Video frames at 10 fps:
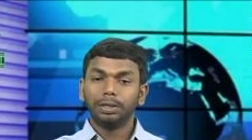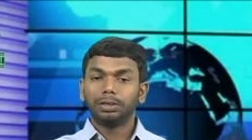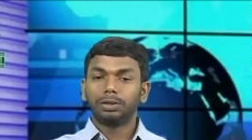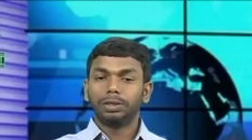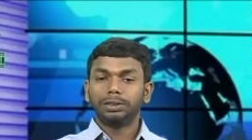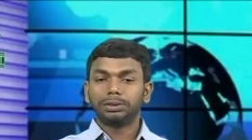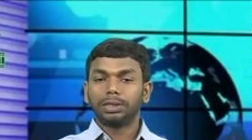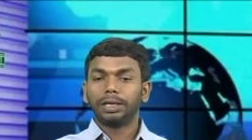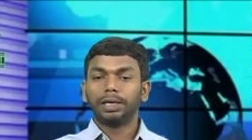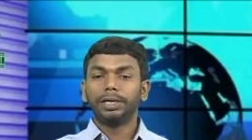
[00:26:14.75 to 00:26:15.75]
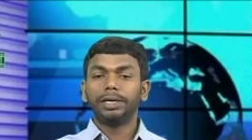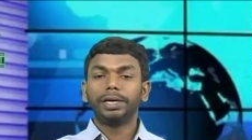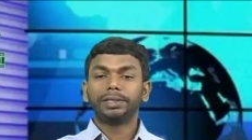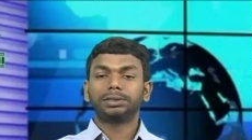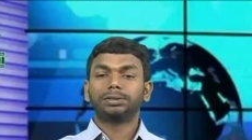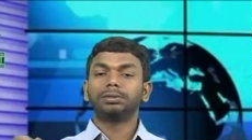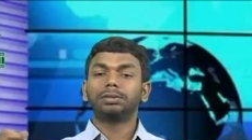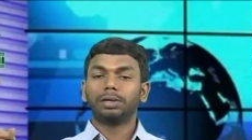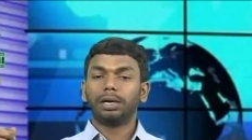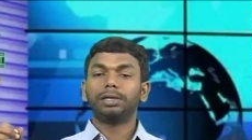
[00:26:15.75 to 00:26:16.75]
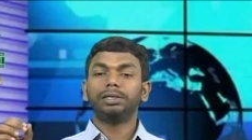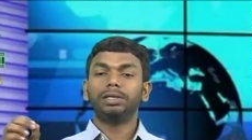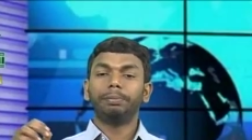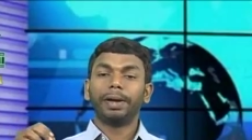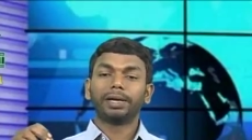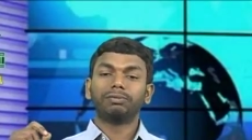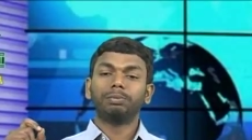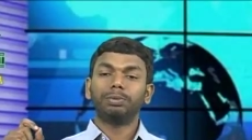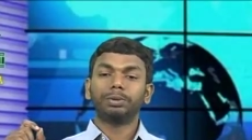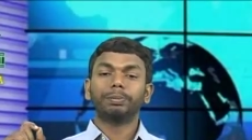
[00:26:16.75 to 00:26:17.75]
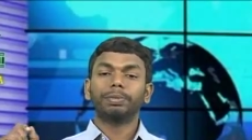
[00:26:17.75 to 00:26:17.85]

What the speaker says: So it's like an index in the back of the book.